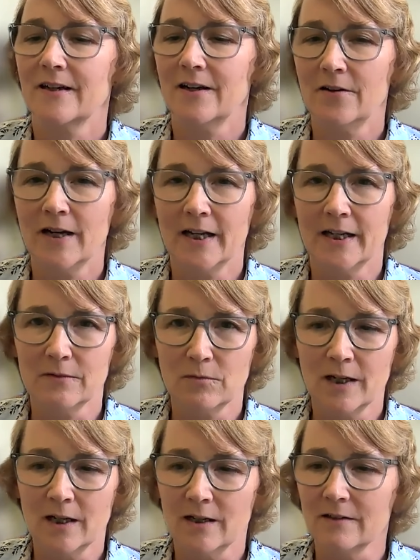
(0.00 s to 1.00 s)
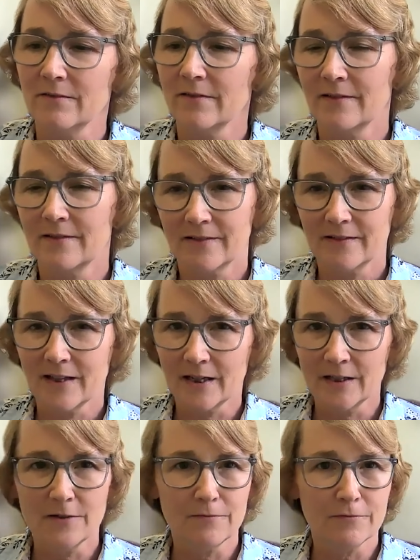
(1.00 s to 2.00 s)
All right, well,
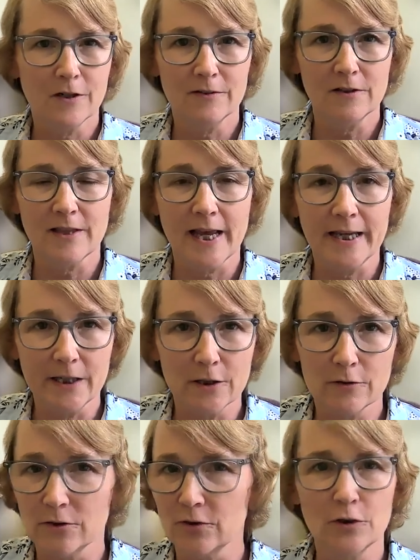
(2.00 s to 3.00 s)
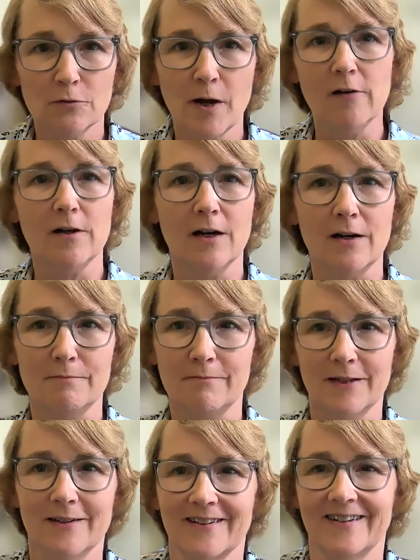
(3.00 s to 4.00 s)
thank you for all the thank yous. You're welcome.
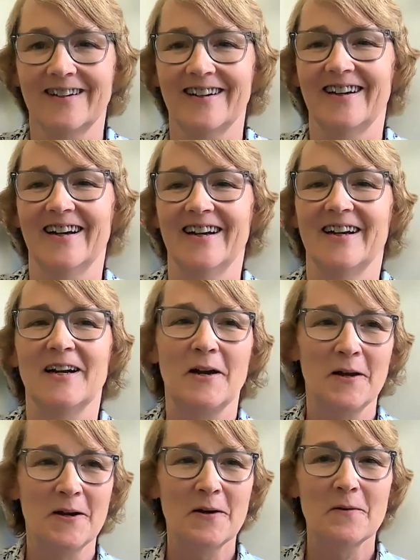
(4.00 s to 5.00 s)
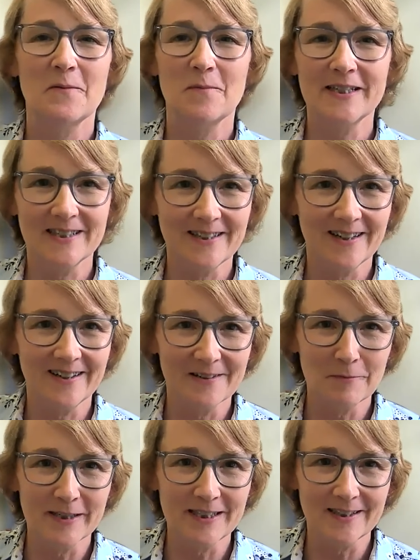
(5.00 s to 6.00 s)
We did
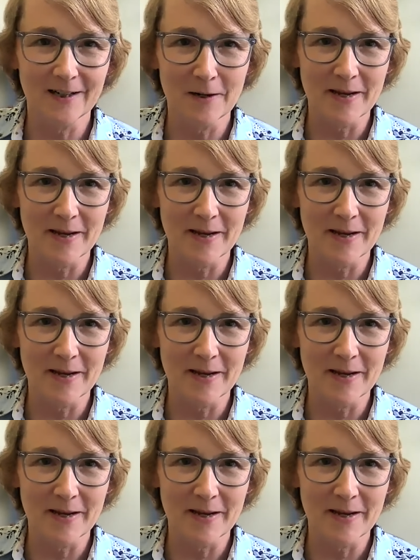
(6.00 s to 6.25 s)
our